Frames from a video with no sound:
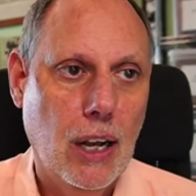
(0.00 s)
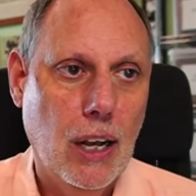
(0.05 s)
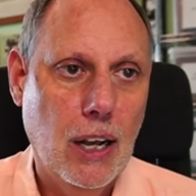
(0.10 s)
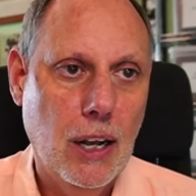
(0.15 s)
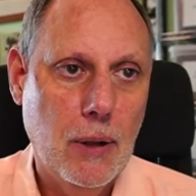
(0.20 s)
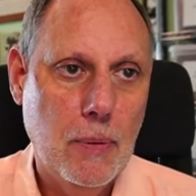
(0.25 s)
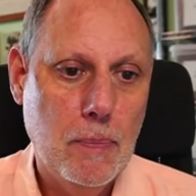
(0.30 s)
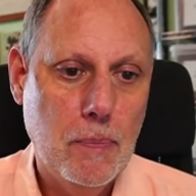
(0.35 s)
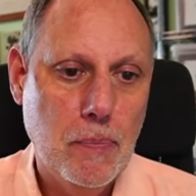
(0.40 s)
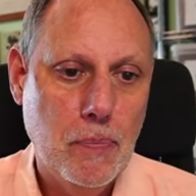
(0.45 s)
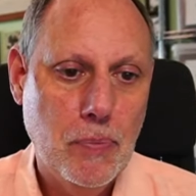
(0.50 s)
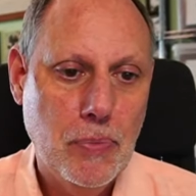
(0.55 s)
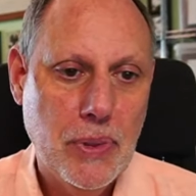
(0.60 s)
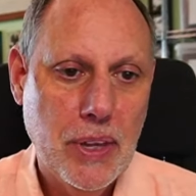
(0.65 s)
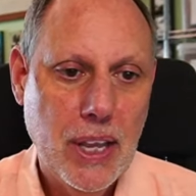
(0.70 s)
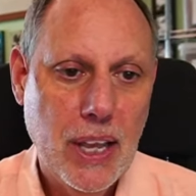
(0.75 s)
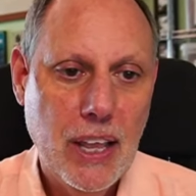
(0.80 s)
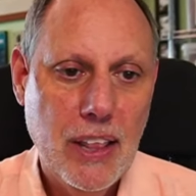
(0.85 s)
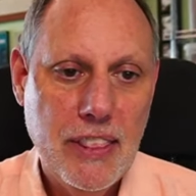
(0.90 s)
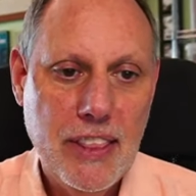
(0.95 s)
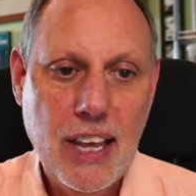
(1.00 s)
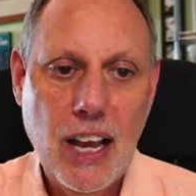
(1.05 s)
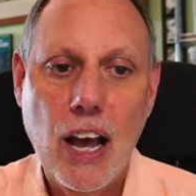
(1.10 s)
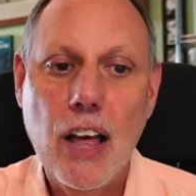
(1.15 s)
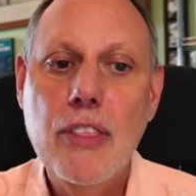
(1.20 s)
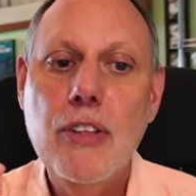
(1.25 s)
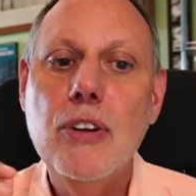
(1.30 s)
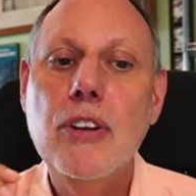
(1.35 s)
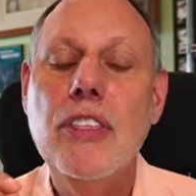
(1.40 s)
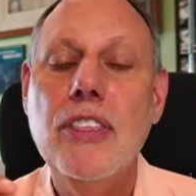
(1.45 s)
Um, the
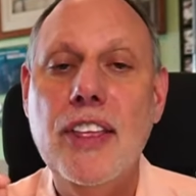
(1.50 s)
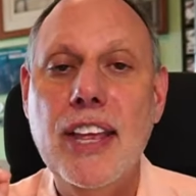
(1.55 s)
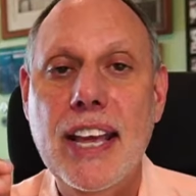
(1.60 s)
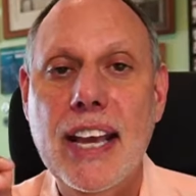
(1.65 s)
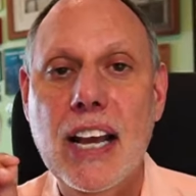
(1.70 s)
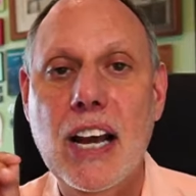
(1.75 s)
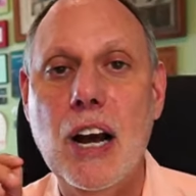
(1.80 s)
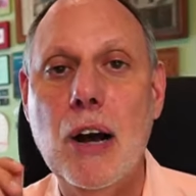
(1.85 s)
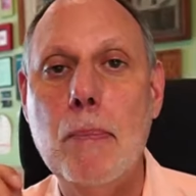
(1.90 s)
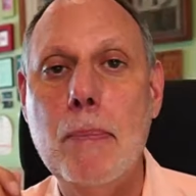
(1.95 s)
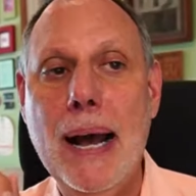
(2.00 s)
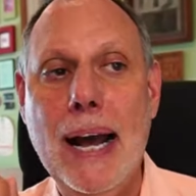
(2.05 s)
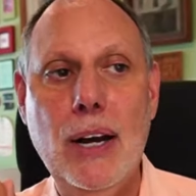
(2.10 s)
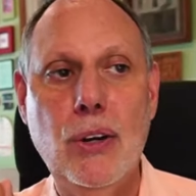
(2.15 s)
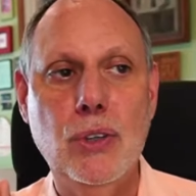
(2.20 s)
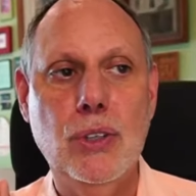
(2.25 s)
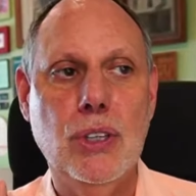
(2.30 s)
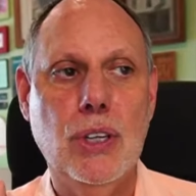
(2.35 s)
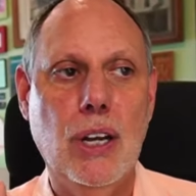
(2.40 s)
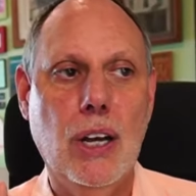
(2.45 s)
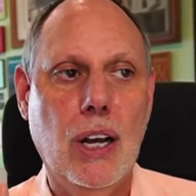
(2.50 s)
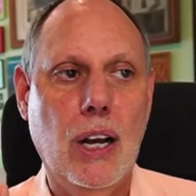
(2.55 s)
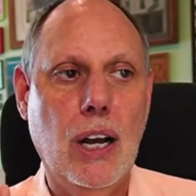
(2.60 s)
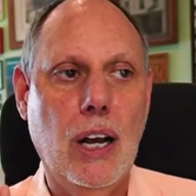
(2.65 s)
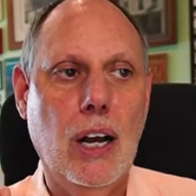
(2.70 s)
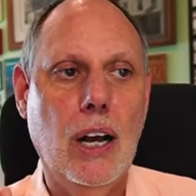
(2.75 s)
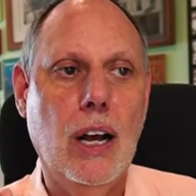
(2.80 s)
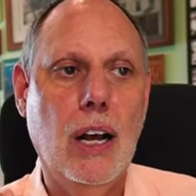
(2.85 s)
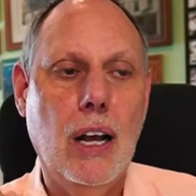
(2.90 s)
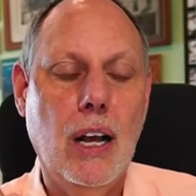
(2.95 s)
other thing about
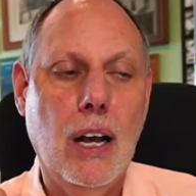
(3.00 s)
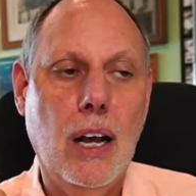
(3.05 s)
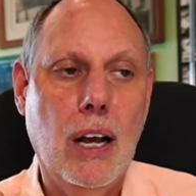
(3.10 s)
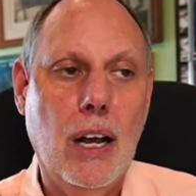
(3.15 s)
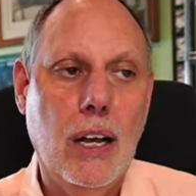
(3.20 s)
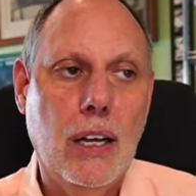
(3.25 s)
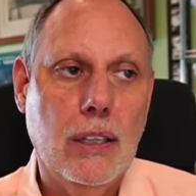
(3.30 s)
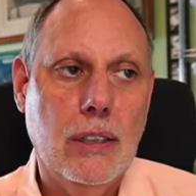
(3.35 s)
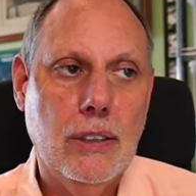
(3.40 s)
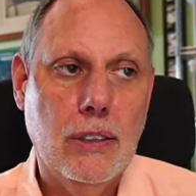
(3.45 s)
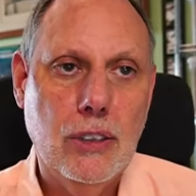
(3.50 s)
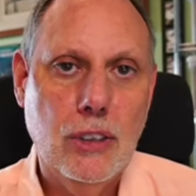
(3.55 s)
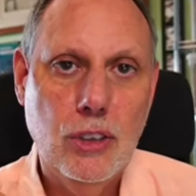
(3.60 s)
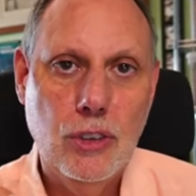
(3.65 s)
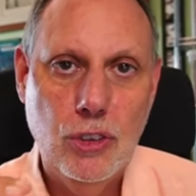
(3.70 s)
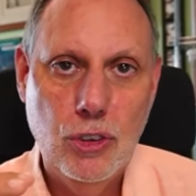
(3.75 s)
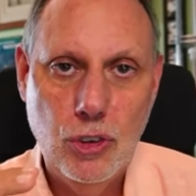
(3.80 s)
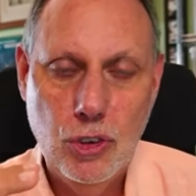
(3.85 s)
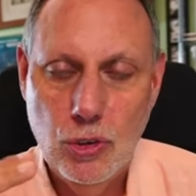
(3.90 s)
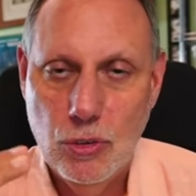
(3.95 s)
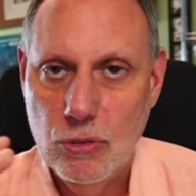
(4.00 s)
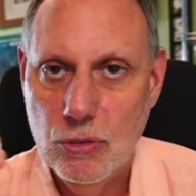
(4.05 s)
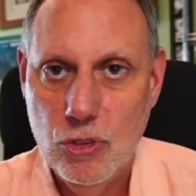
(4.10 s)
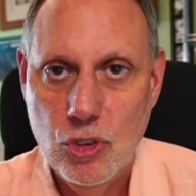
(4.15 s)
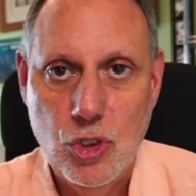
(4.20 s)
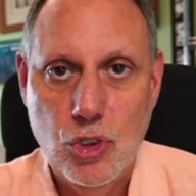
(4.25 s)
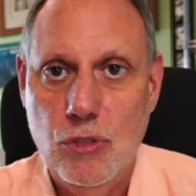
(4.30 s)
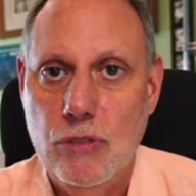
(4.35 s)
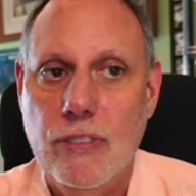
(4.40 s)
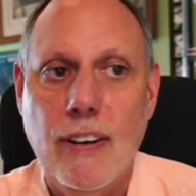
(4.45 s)
uh, uh,
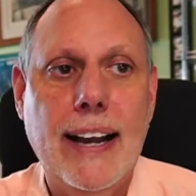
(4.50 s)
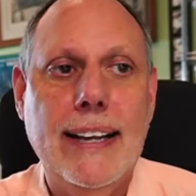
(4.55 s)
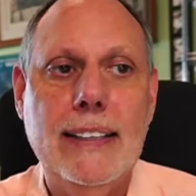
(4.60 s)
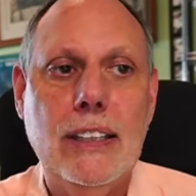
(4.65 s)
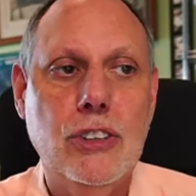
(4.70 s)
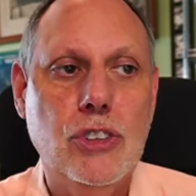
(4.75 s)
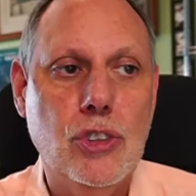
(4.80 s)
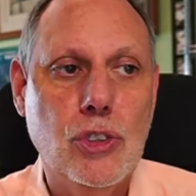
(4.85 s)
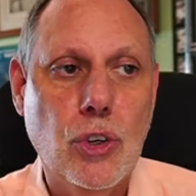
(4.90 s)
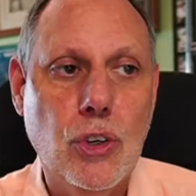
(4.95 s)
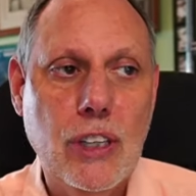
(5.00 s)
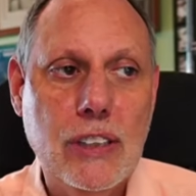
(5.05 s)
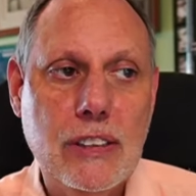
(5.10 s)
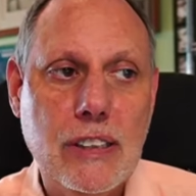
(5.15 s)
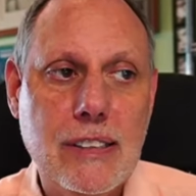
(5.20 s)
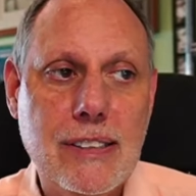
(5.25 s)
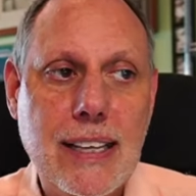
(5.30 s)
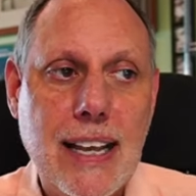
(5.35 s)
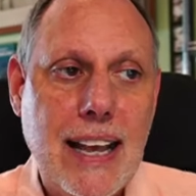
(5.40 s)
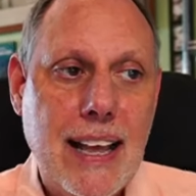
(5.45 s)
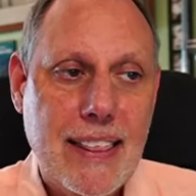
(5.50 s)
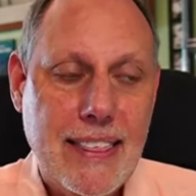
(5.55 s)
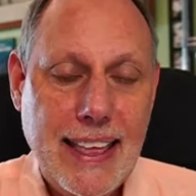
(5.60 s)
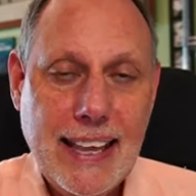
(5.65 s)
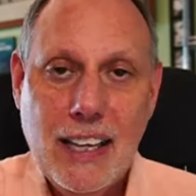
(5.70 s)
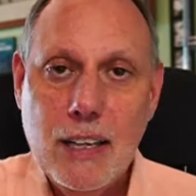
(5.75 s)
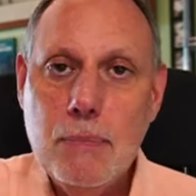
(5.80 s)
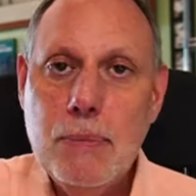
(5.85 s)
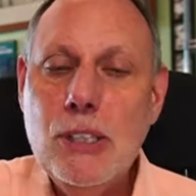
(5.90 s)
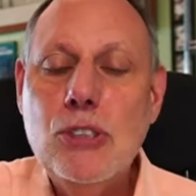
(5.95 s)
violent stories is
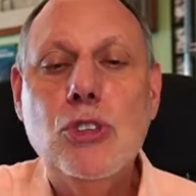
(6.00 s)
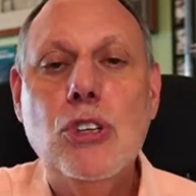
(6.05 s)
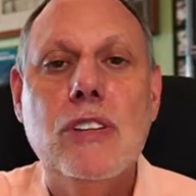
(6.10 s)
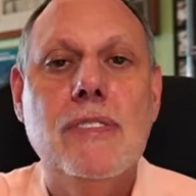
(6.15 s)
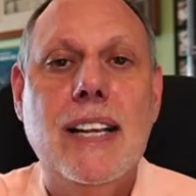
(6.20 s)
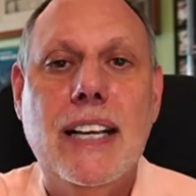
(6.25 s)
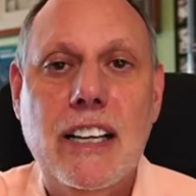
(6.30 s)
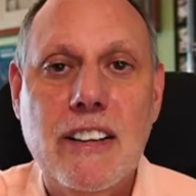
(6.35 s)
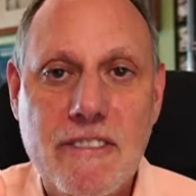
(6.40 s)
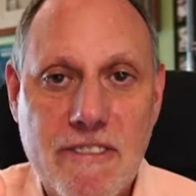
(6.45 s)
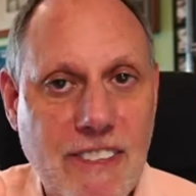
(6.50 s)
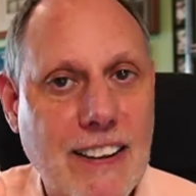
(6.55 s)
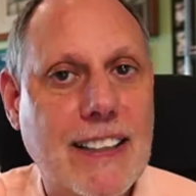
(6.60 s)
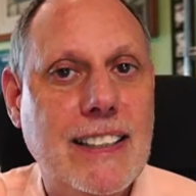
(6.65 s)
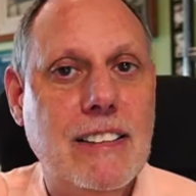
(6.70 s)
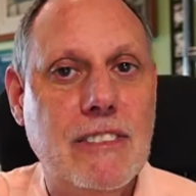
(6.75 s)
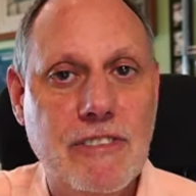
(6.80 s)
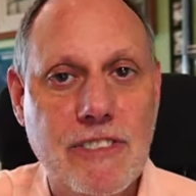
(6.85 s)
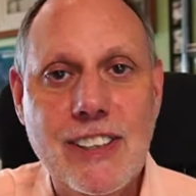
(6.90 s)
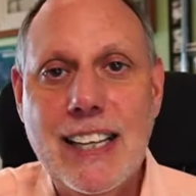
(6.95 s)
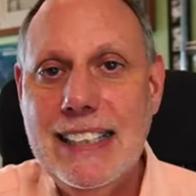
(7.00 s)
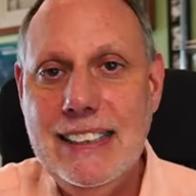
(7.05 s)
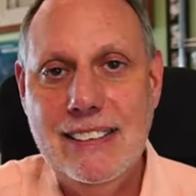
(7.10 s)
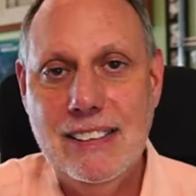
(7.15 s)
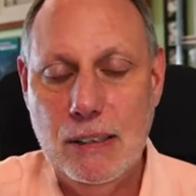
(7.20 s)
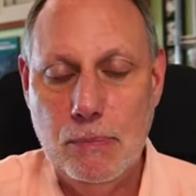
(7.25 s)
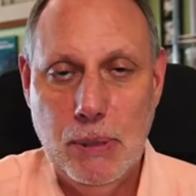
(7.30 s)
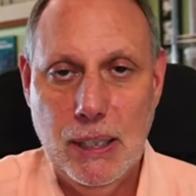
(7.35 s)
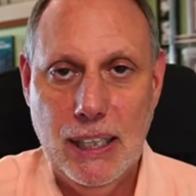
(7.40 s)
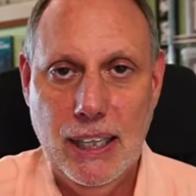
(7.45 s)
they can be sort of like a fight,
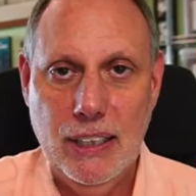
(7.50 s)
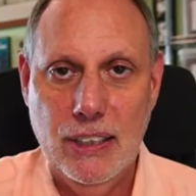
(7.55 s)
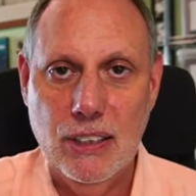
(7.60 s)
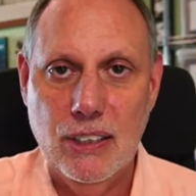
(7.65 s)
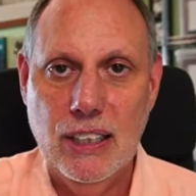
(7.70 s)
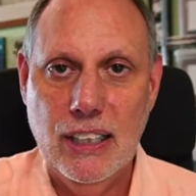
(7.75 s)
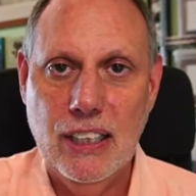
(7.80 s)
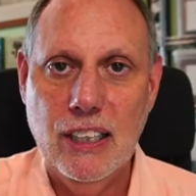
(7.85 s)
flight simulator.